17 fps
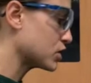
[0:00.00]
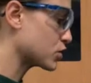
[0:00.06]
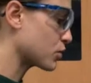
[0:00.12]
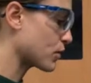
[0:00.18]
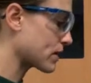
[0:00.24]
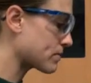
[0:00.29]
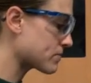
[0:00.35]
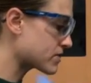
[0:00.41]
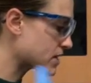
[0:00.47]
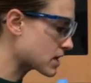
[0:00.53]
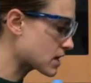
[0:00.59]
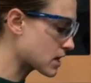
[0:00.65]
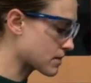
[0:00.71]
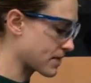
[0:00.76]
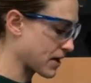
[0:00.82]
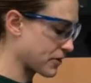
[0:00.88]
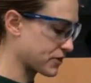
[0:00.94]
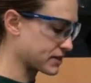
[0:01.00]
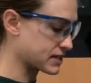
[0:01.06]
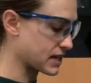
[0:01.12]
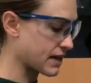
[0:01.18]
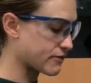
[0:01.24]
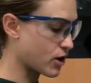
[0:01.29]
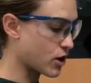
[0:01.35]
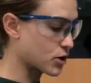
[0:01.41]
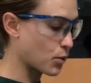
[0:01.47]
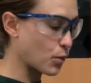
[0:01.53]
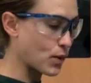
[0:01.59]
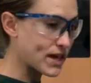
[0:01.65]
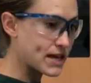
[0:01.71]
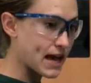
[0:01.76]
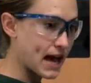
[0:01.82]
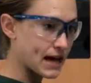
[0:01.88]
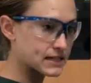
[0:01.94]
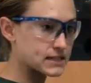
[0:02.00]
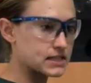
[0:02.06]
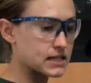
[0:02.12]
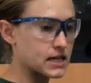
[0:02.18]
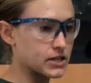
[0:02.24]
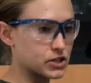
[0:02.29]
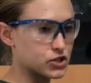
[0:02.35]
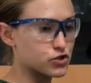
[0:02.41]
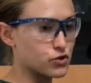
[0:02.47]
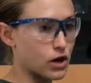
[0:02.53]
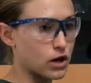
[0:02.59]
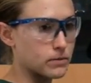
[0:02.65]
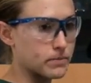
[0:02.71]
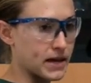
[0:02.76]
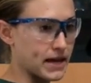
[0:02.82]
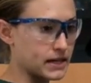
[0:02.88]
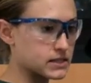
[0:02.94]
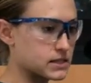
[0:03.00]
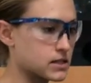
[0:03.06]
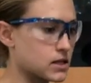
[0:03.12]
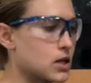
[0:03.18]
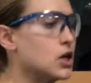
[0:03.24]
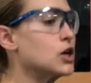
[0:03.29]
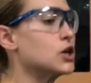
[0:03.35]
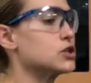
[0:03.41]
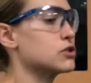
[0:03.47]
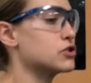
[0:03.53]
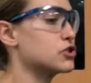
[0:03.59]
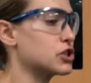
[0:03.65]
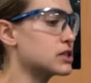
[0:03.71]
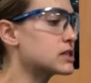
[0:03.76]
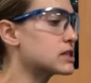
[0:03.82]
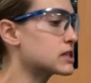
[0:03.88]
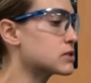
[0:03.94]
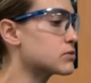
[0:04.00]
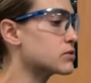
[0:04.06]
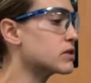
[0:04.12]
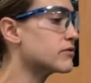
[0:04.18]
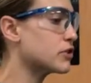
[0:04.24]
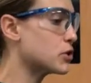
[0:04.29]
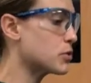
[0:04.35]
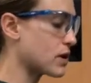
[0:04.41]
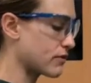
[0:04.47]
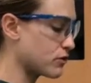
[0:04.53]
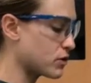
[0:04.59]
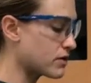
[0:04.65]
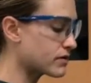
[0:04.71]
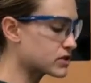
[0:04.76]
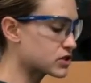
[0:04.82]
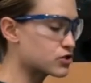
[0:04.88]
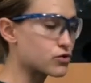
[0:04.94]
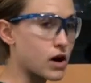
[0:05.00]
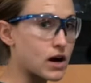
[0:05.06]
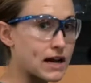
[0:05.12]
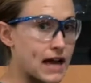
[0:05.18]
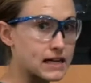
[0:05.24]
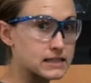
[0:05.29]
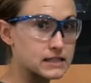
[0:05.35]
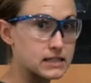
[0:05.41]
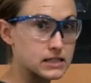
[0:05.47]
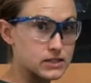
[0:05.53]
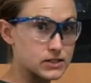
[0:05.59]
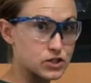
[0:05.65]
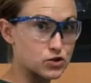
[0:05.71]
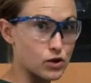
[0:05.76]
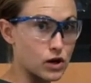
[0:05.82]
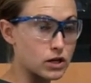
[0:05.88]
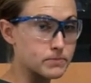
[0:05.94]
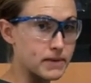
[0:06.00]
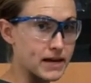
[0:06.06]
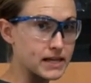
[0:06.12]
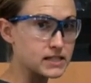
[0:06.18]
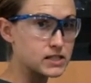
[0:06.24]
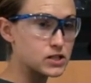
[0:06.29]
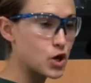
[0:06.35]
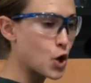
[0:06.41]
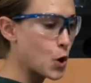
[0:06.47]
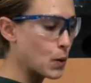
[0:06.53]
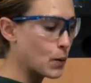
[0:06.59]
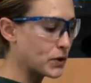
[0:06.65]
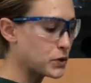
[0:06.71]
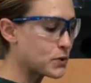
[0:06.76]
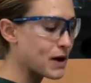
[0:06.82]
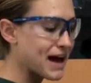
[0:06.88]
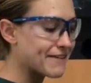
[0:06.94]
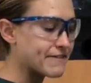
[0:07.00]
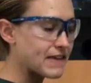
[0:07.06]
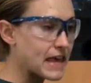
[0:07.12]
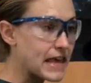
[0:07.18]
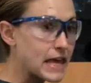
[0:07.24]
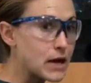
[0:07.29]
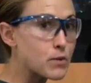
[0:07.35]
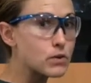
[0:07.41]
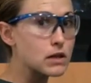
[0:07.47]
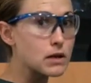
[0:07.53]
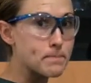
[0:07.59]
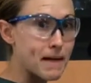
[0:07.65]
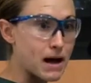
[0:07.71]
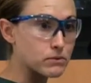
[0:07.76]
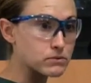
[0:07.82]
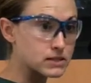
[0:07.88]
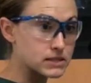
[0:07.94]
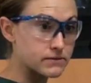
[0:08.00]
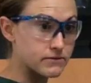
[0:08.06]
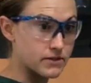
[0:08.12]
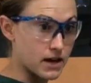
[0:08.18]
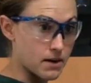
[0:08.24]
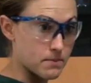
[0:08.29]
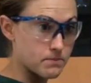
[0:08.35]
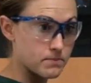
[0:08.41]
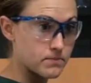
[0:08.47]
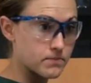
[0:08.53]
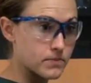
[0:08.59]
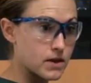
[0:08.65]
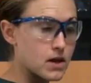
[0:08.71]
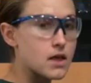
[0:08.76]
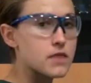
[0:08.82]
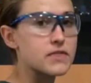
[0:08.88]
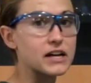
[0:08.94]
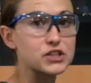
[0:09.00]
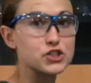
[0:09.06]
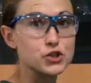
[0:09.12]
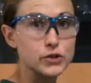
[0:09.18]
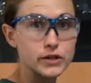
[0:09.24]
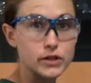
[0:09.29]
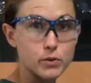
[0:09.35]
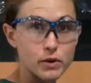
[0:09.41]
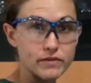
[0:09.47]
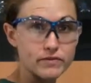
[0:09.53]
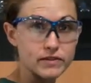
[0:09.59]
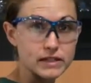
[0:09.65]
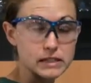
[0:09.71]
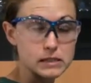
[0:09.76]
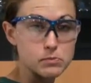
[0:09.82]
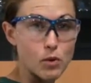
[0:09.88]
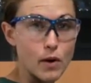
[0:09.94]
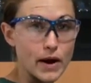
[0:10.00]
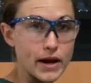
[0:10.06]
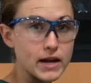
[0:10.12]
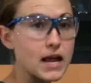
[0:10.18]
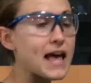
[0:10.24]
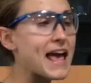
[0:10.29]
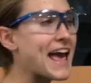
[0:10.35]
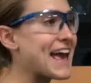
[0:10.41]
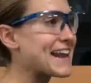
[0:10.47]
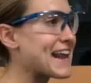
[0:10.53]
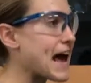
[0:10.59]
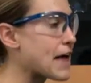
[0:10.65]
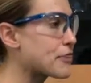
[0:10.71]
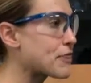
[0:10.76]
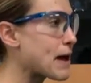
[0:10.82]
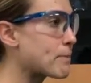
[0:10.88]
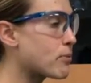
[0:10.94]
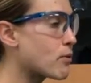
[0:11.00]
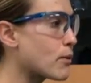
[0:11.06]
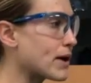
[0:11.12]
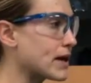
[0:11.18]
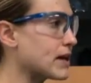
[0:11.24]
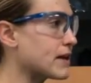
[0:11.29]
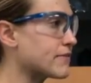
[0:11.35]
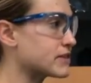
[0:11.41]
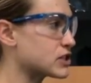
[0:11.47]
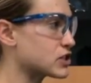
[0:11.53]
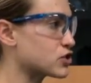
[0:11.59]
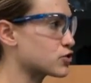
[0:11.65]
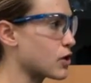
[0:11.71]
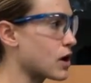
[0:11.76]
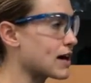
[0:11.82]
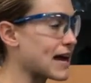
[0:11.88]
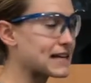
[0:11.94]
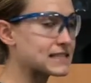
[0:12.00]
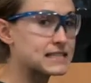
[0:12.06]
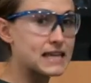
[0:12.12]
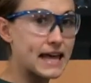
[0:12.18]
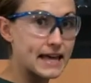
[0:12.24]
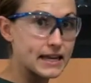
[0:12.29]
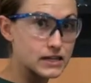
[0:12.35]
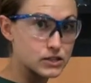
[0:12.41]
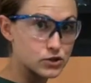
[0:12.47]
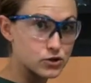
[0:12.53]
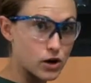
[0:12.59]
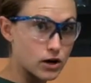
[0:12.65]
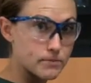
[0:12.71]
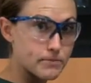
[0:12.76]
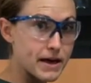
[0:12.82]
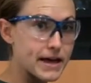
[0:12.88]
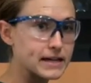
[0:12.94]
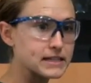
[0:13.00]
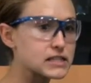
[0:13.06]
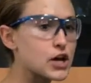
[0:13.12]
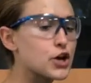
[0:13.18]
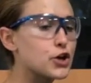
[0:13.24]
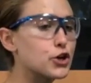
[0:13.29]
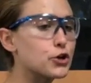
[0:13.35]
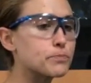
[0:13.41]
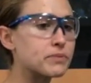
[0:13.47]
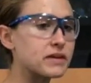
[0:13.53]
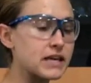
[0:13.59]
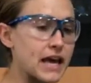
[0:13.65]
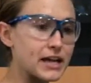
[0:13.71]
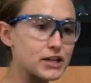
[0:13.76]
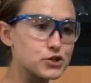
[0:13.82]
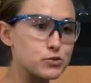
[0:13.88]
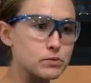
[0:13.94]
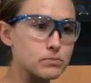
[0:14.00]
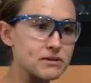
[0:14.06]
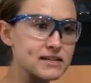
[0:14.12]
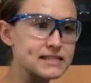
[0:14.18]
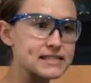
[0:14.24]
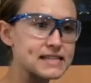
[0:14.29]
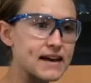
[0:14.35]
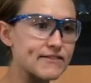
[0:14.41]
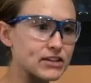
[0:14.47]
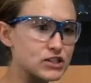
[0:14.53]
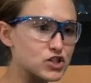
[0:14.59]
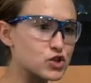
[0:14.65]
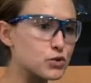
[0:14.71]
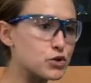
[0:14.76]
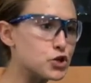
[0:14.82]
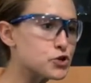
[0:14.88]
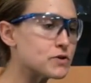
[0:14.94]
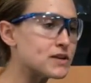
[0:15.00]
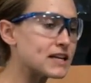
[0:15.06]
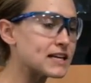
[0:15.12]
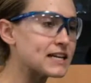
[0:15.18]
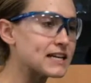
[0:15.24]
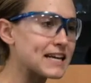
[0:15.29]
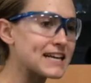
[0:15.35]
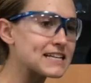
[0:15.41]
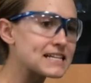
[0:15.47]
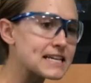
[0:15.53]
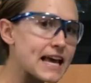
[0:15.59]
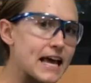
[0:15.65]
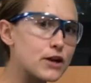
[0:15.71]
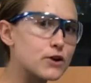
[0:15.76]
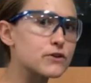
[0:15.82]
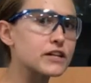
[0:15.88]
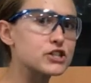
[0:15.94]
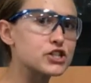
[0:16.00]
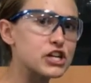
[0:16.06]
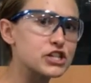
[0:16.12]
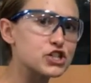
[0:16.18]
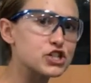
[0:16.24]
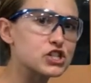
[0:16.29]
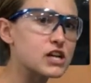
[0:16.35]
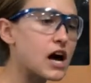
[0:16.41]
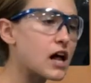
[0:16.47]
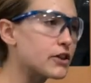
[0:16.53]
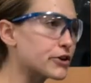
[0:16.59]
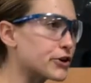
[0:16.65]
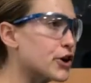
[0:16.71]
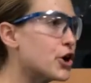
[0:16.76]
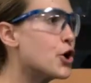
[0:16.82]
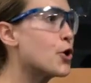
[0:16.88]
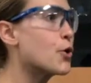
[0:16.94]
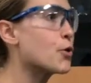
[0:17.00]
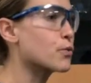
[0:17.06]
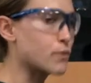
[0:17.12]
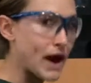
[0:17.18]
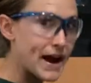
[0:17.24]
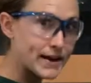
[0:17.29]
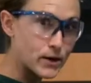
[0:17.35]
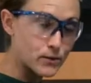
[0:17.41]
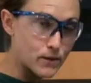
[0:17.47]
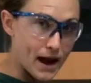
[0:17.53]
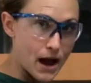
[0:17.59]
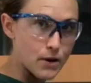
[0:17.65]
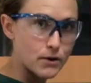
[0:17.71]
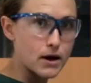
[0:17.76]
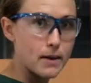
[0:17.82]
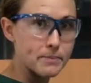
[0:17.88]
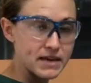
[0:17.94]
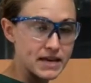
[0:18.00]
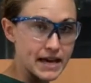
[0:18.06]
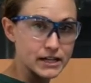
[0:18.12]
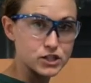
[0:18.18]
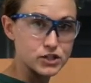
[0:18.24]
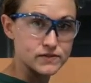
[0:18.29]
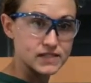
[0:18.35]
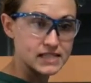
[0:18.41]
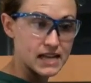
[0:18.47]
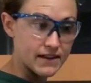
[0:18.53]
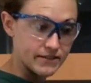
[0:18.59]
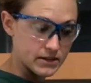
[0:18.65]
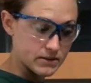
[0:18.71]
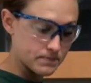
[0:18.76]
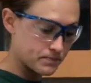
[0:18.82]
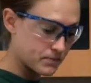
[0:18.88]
So when I'm thinking about this, I've got a weak acid and a strong base. So just as a review, if you have a strong acid and a strong base, when you have equal amounts of them, that's your equivalence point. And at that point, if it's a strong acid and a strong base, your pH would be 7. So you need an indicator that changes color right around a pH of 7.